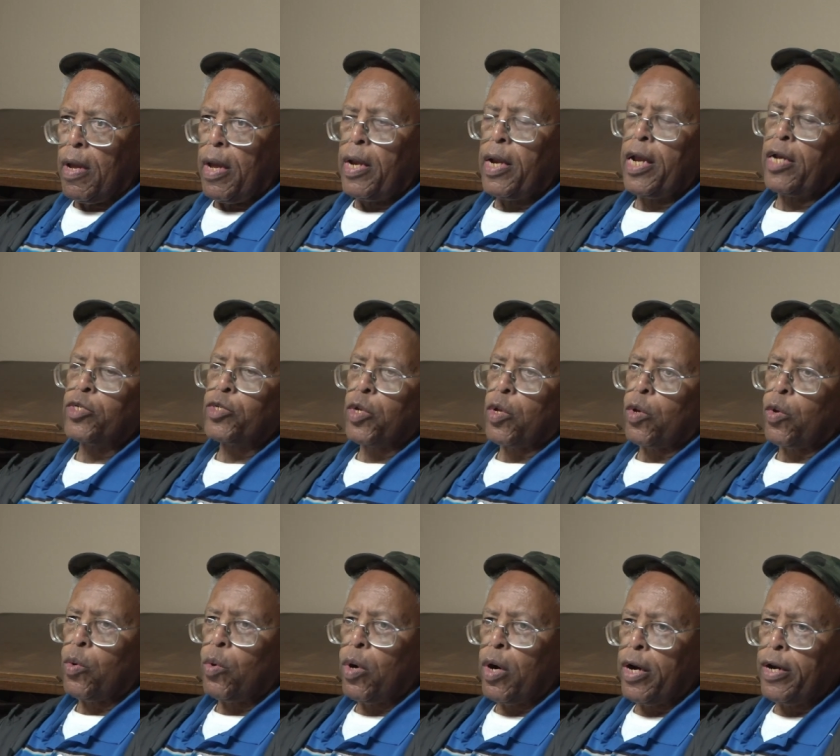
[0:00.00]
and ask the
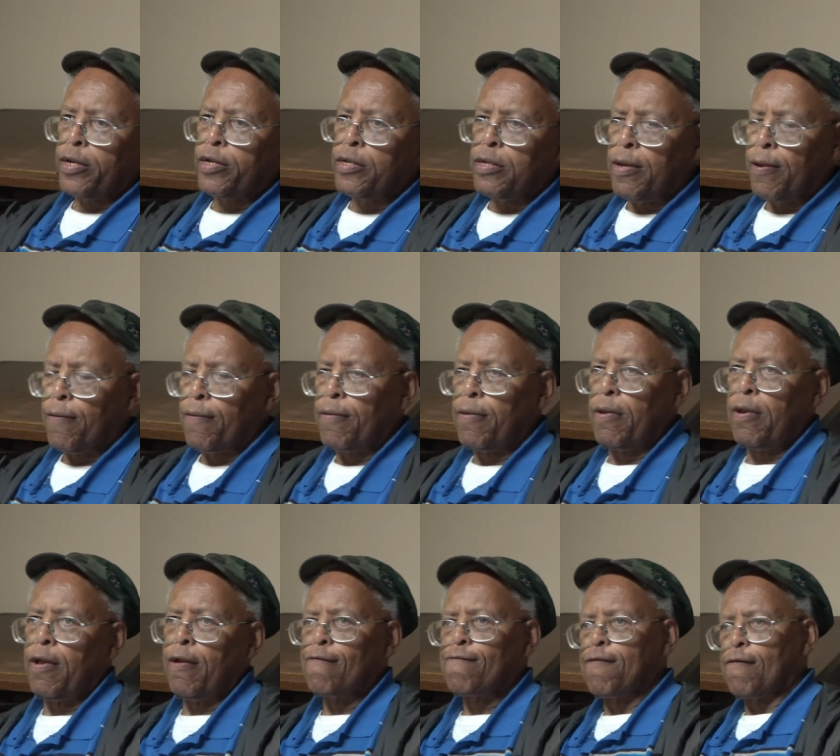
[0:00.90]
Lord
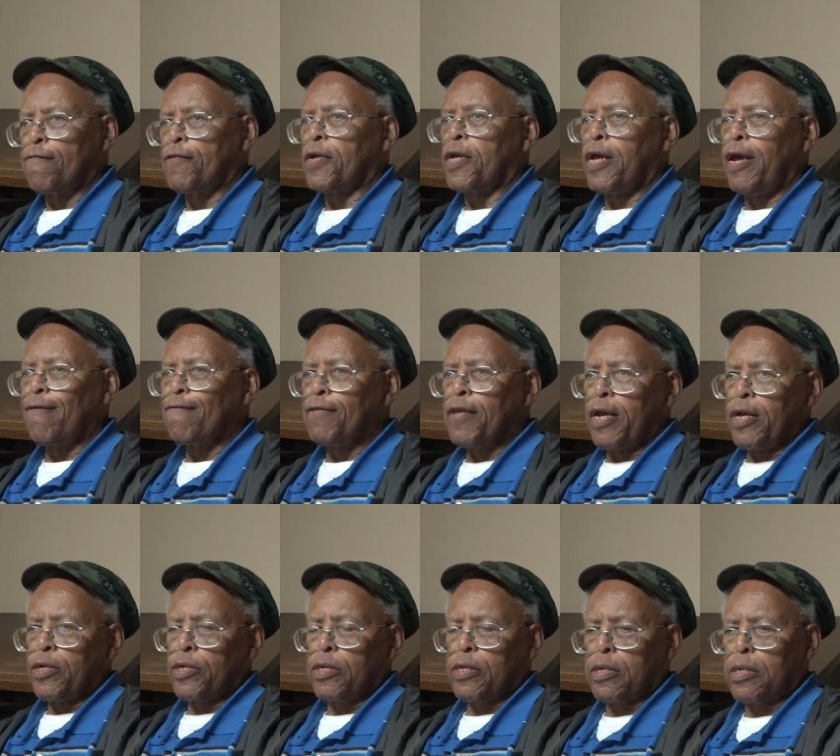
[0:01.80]
for
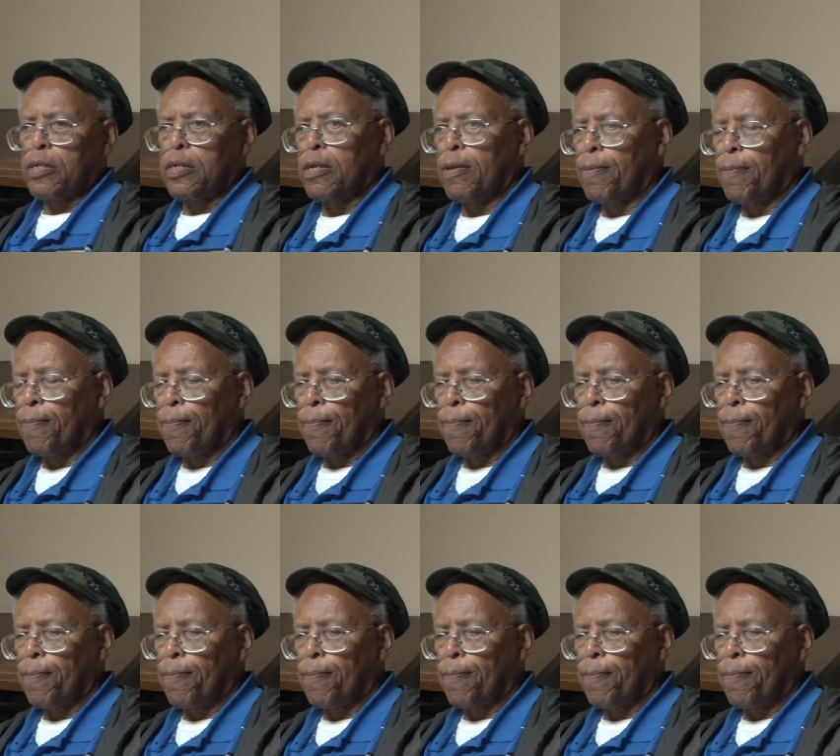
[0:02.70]
forgiveness,